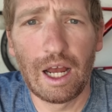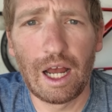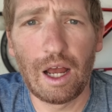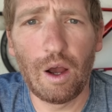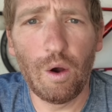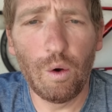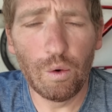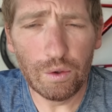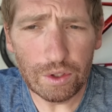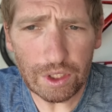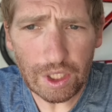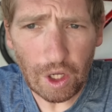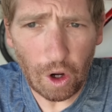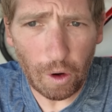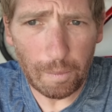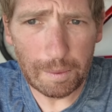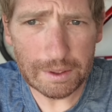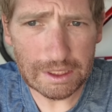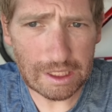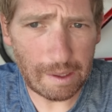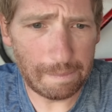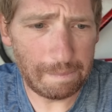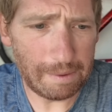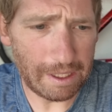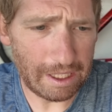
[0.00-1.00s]
uh, only
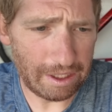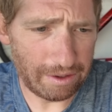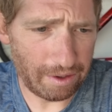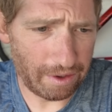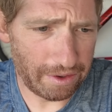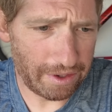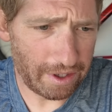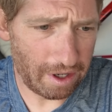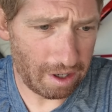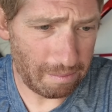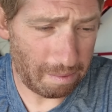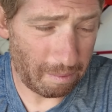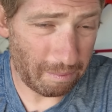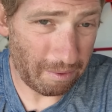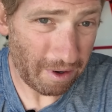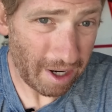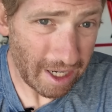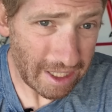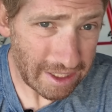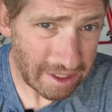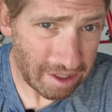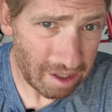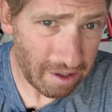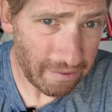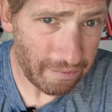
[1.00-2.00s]
opens up either their
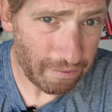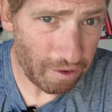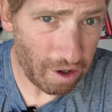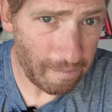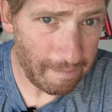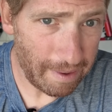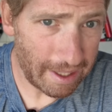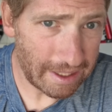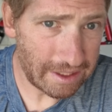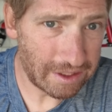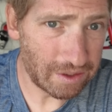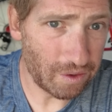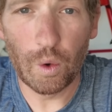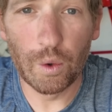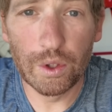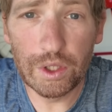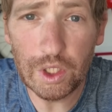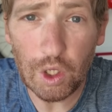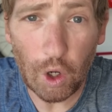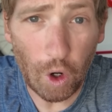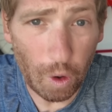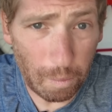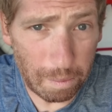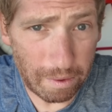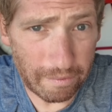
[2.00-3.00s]
proprietary formats or
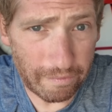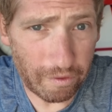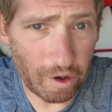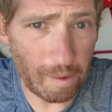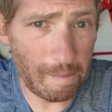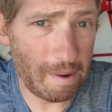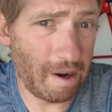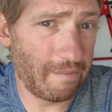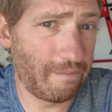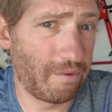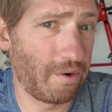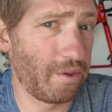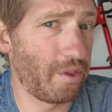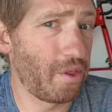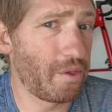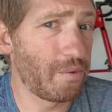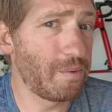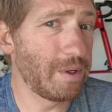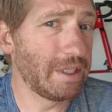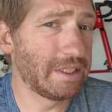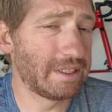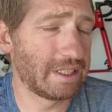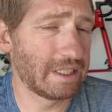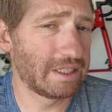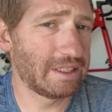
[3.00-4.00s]
the open format for the
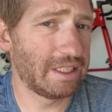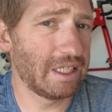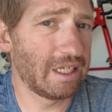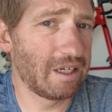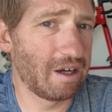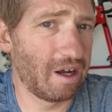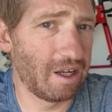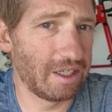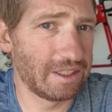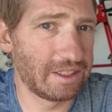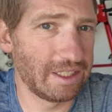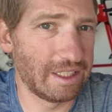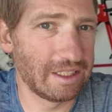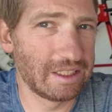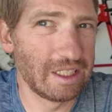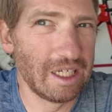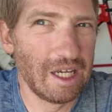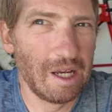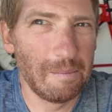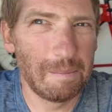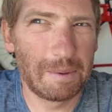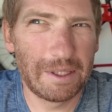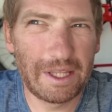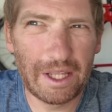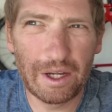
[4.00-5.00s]
360 content,
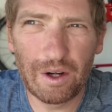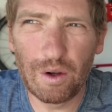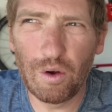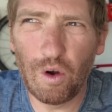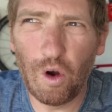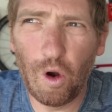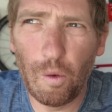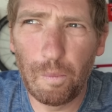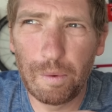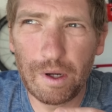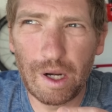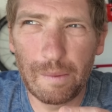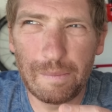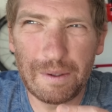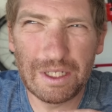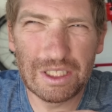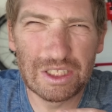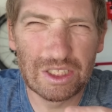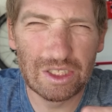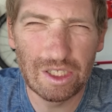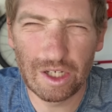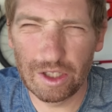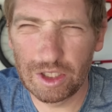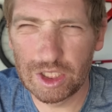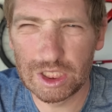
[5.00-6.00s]
but they don't open up
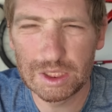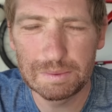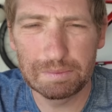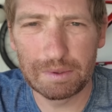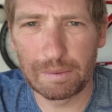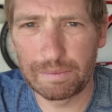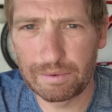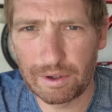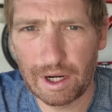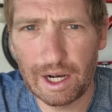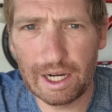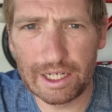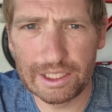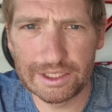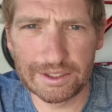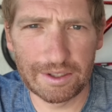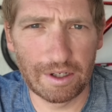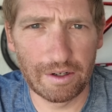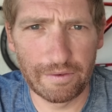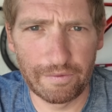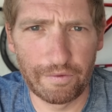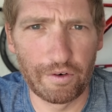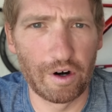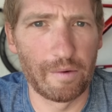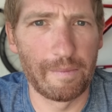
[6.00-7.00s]
each other's
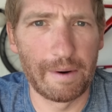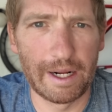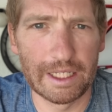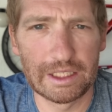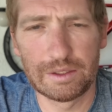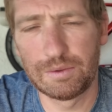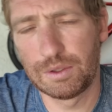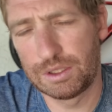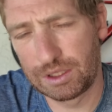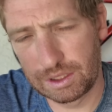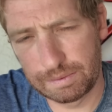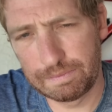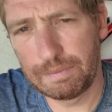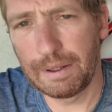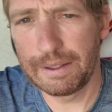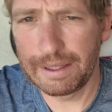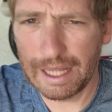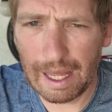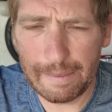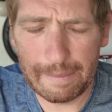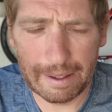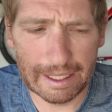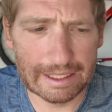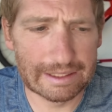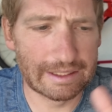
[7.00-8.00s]
proprietary formats, which
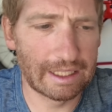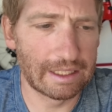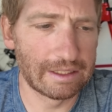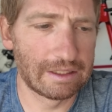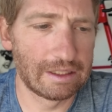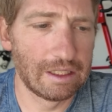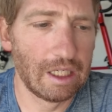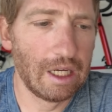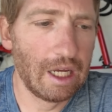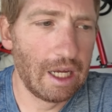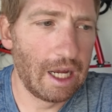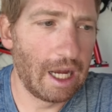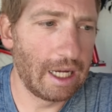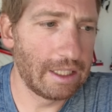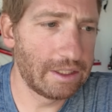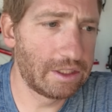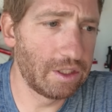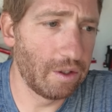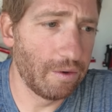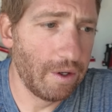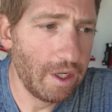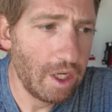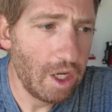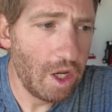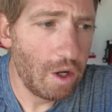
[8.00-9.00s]
that makes sense. Uh,
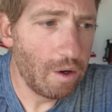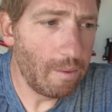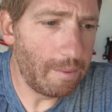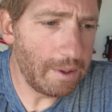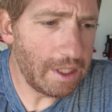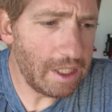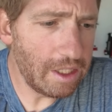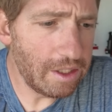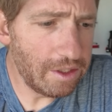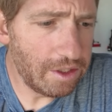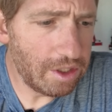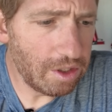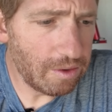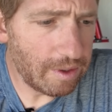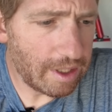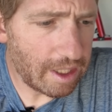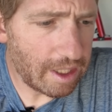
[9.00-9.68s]
so what we need to do